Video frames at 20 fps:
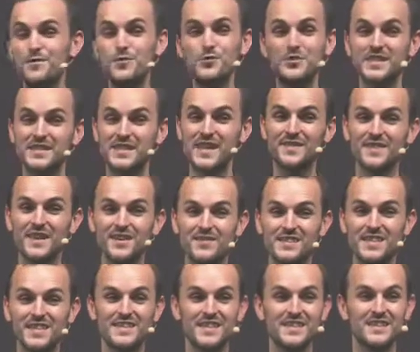you did 10,000
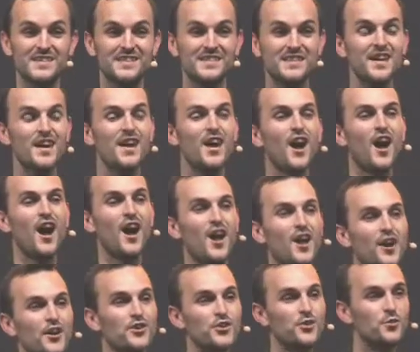Ideas,
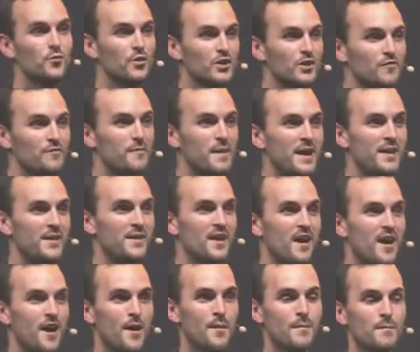you will have met
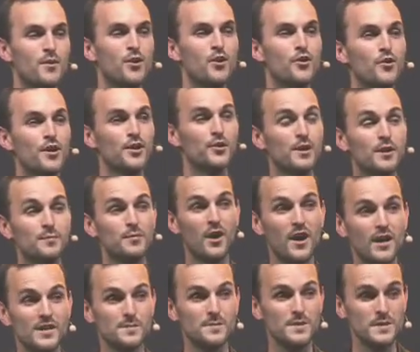her incredible
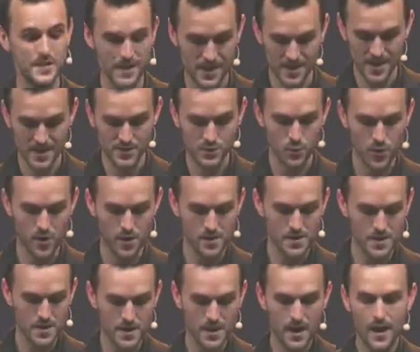husband as well.
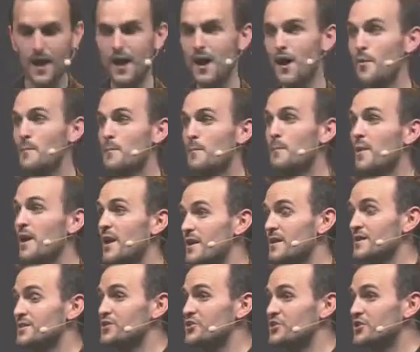But
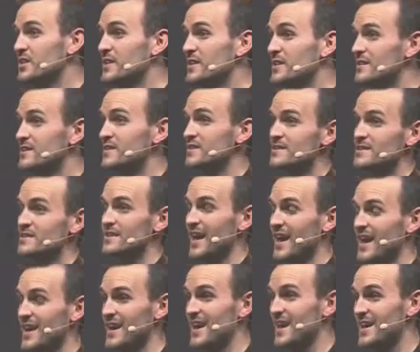she is
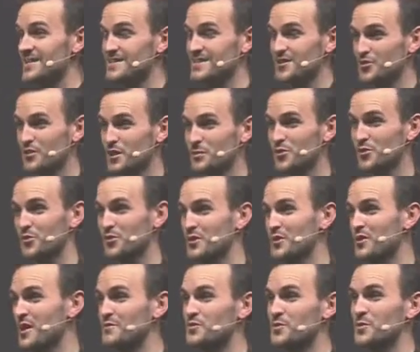and has an incredible career.
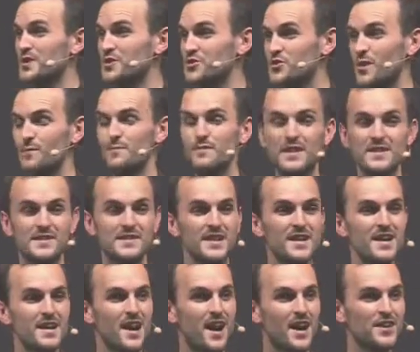After winning Tropfest,
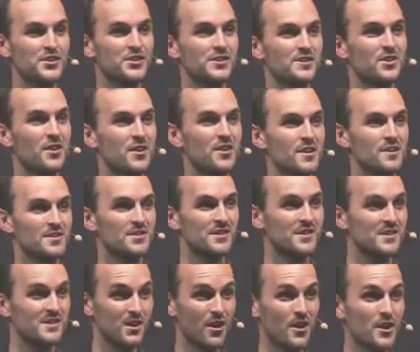she's gone on to
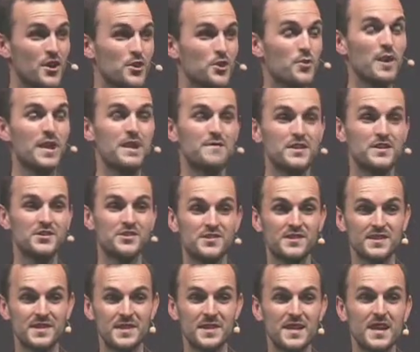start a creative
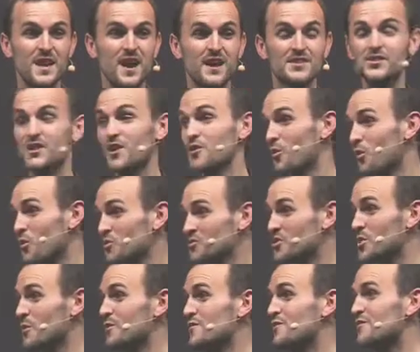agency, start
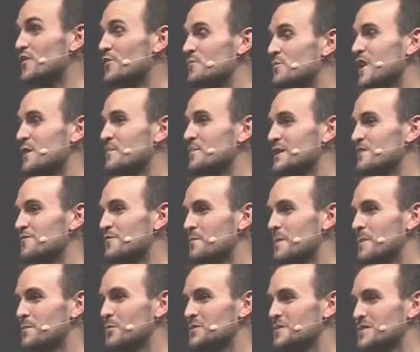also a film company for
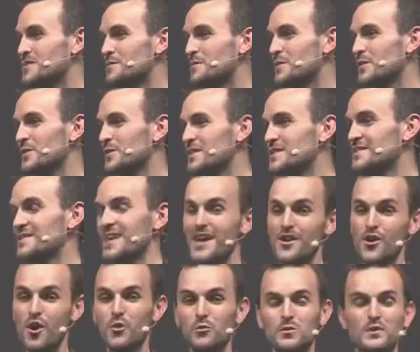people with disabilities, and
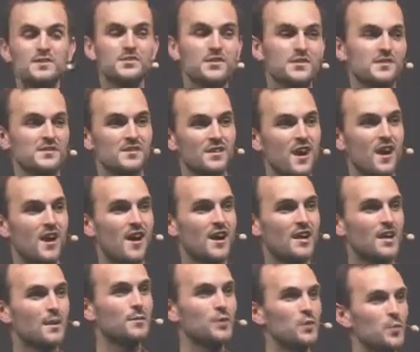only just a
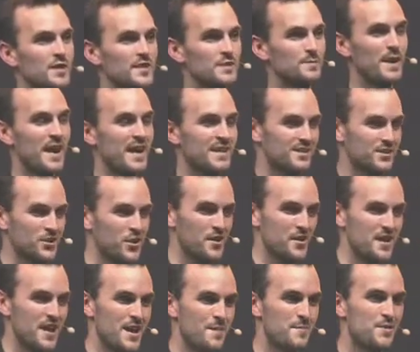couple of weeks back got
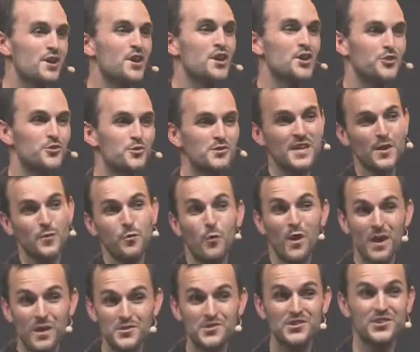named New South
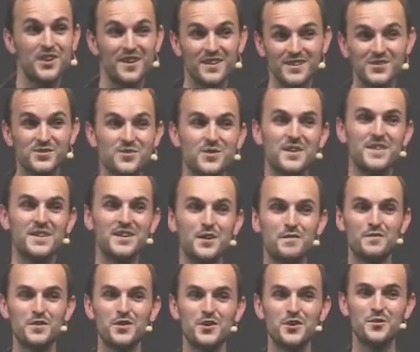Wales Young Australian of
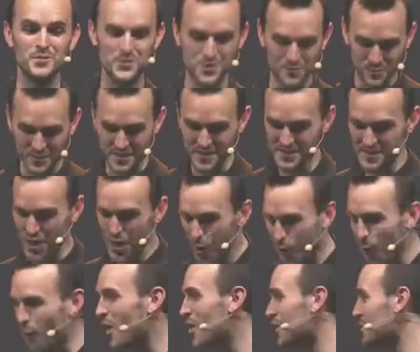the Year. Would you please
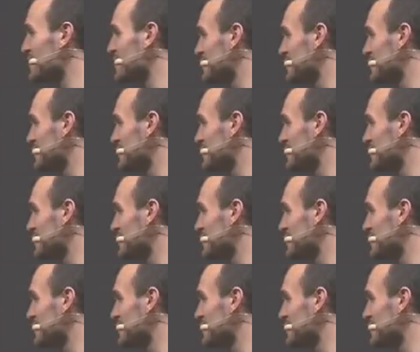welcome to the